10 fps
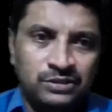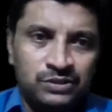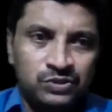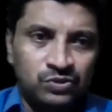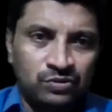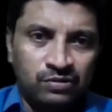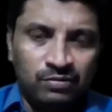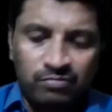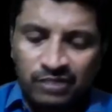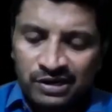So
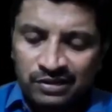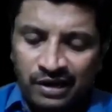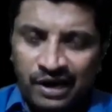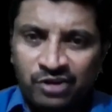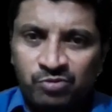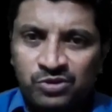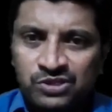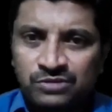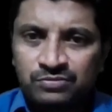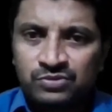what are the attributes?
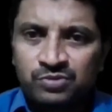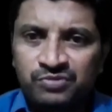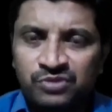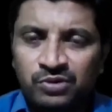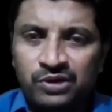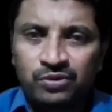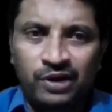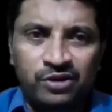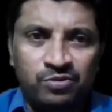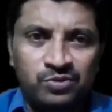So before going to
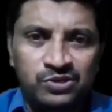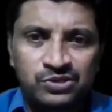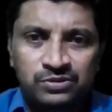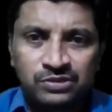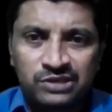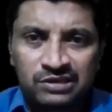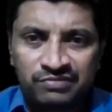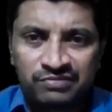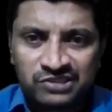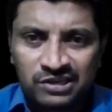attributes, these are the
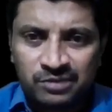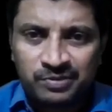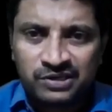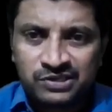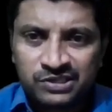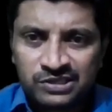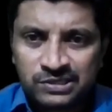functional dependencies.